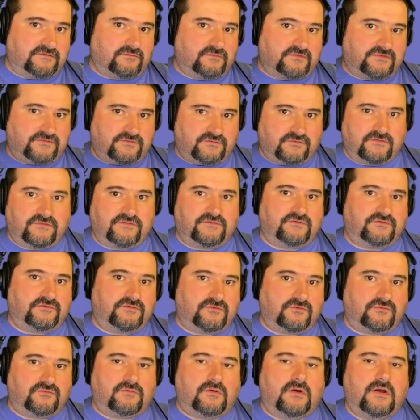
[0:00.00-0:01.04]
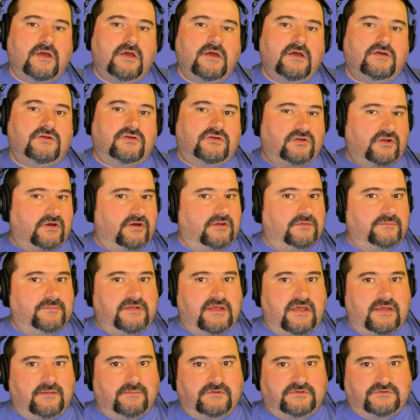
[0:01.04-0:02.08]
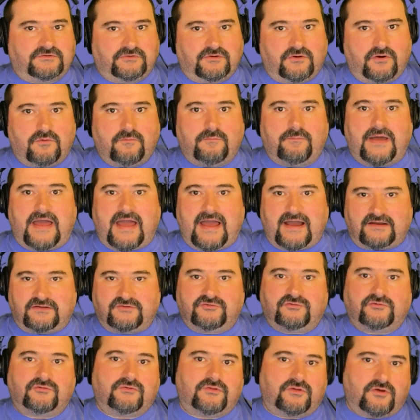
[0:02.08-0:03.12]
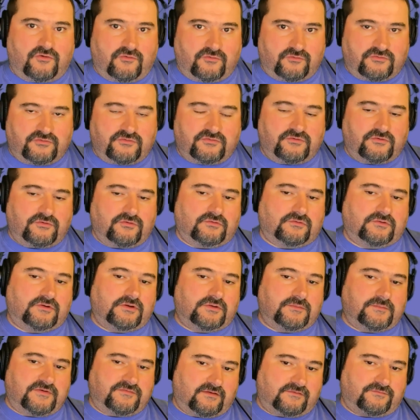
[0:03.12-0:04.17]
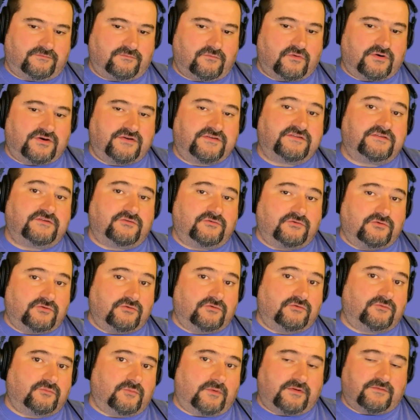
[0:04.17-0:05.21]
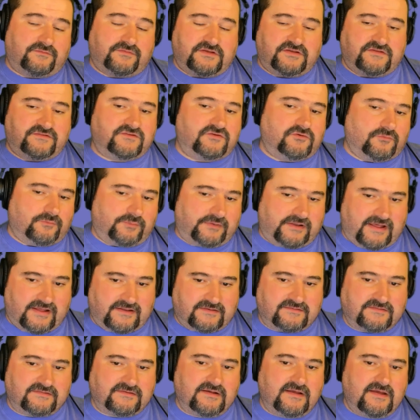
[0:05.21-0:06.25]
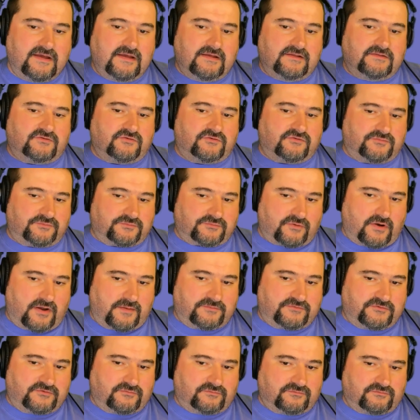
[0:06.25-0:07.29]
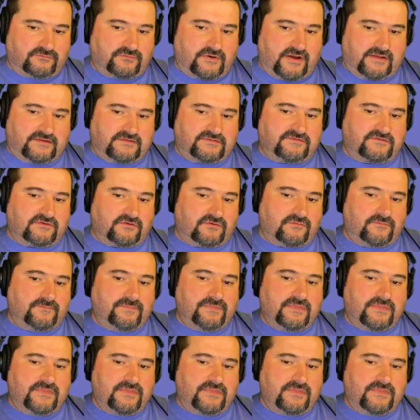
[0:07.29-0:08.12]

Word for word: as soon as you do, you're not going to be able to go back to those. So you're going to be forced to use one of these new plans to subscribe to, right? So